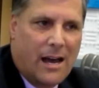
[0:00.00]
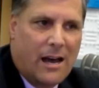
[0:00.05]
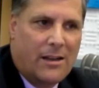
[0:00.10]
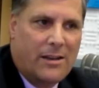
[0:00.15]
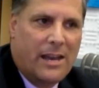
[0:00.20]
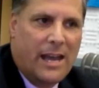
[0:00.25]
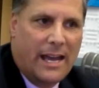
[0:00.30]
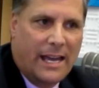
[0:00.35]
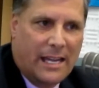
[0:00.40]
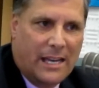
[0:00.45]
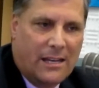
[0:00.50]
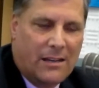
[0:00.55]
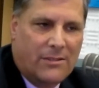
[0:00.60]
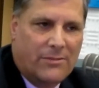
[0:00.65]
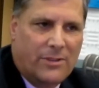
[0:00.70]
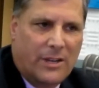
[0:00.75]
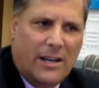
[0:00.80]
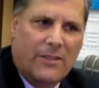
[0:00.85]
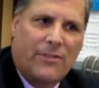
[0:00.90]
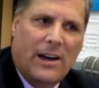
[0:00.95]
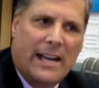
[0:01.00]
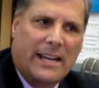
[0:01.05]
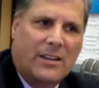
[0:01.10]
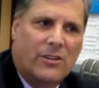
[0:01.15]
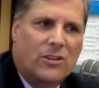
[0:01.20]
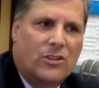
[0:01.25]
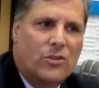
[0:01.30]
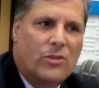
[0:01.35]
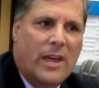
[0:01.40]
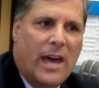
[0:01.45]
negative. And if I
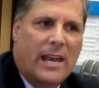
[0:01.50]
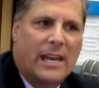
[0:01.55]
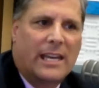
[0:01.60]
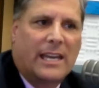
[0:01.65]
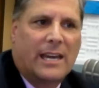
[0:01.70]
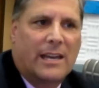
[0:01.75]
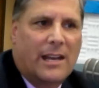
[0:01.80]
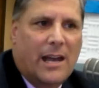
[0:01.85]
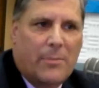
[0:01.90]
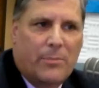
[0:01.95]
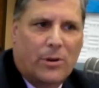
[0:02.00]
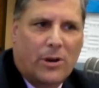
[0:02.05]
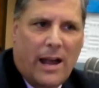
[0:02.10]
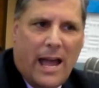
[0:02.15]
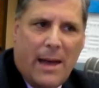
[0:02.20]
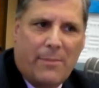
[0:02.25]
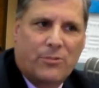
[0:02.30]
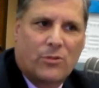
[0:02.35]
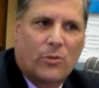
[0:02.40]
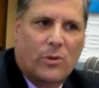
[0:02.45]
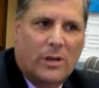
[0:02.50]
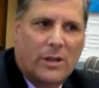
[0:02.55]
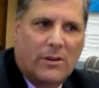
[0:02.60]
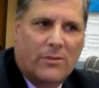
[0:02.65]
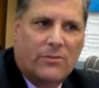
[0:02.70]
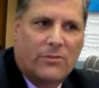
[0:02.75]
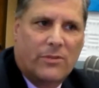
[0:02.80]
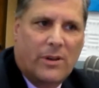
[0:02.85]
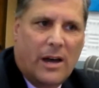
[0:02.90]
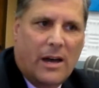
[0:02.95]
could do that again, I perhaps would
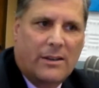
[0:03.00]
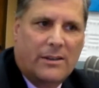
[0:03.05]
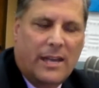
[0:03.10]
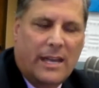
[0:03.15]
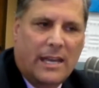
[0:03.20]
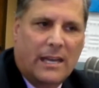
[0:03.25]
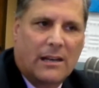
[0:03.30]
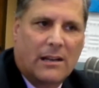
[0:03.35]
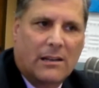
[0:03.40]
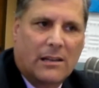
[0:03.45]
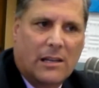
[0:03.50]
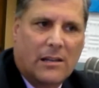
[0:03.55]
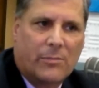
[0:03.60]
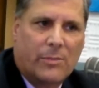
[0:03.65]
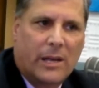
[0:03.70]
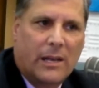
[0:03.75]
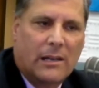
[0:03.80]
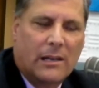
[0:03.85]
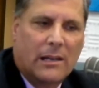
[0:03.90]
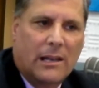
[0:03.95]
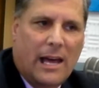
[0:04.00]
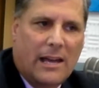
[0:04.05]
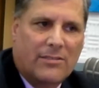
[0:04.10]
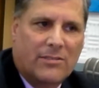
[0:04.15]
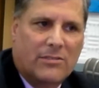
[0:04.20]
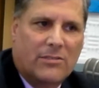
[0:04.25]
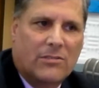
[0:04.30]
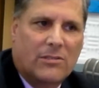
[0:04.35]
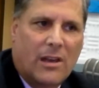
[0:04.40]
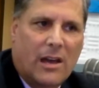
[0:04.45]
have taken a little bit
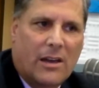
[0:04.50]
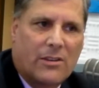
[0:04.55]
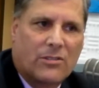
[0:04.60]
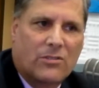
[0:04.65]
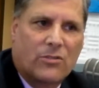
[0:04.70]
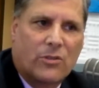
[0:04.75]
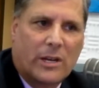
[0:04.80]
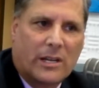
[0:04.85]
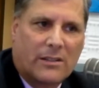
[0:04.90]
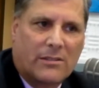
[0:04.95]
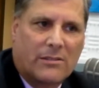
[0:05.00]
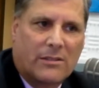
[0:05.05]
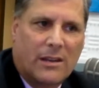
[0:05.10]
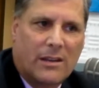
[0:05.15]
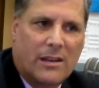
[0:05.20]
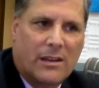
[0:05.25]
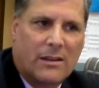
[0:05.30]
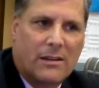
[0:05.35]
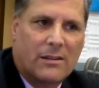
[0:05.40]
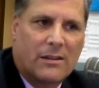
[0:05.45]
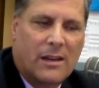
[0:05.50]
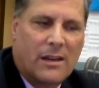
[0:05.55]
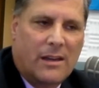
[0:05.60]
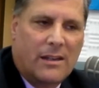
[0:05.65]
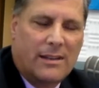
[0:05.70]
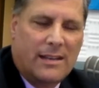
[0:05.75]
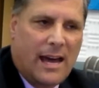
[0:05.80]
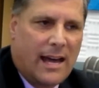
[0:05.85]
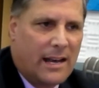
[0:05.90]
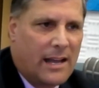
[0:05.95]
less strict,
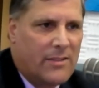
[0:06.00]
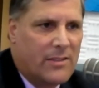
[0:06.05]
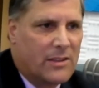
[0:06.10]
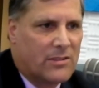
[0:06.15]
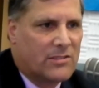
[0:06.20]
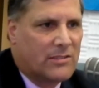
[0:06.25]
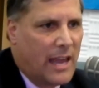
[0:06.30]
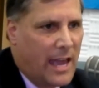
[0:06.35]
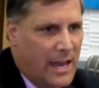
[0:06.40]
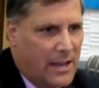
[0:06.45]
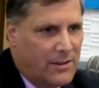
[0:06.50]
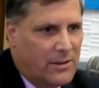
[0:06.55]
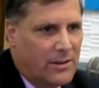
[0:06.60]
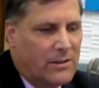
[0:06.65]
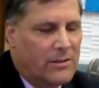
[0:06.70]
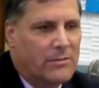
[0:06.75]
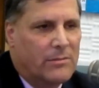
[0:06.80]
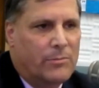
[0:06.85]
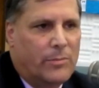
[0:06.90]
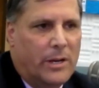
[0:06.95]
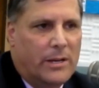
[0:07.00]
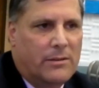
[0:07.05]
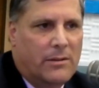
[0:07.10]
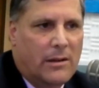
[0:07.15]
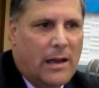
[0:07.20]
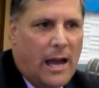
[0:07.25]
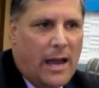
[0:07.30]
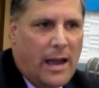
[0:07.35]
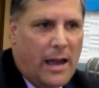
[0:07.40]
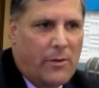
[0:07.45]
not on the standard, but
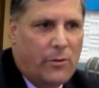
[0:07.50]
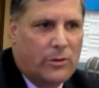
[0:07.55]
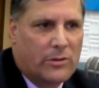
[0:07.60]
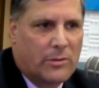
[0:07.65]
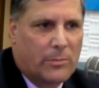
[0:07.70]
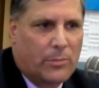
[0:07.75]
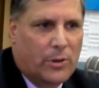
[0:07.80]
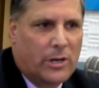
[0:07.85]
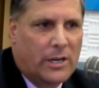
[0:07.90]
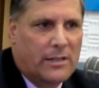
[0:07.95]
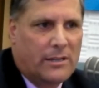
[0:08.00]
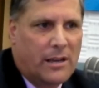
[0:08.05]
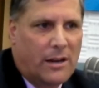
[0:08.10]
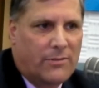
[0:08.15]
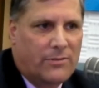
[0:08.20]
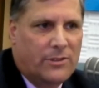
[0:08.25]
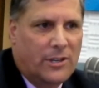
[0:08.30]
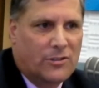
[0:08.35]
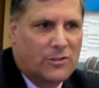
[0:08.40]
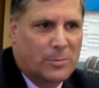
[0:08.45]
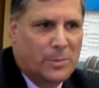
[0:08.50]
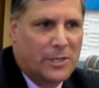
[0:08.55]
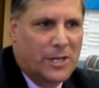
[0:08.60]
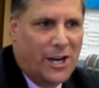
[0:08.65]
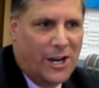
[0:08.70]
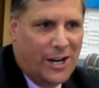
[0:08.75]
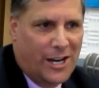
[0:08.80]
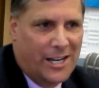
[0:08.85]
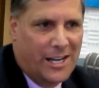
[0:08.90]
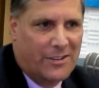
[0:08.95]
I was a pretty tough
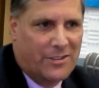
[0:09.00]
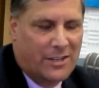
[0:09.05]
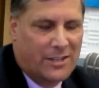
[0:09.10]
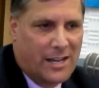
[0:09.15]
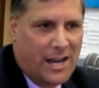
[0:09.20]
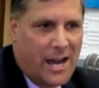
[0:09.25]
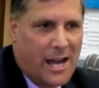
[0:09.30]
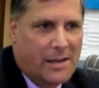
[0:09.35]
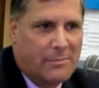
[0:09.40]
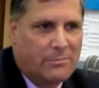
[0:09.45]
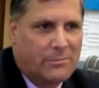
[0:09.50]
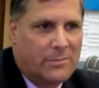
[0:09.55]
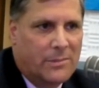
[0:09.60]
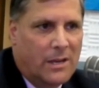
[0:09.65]
disciplinarian at the time.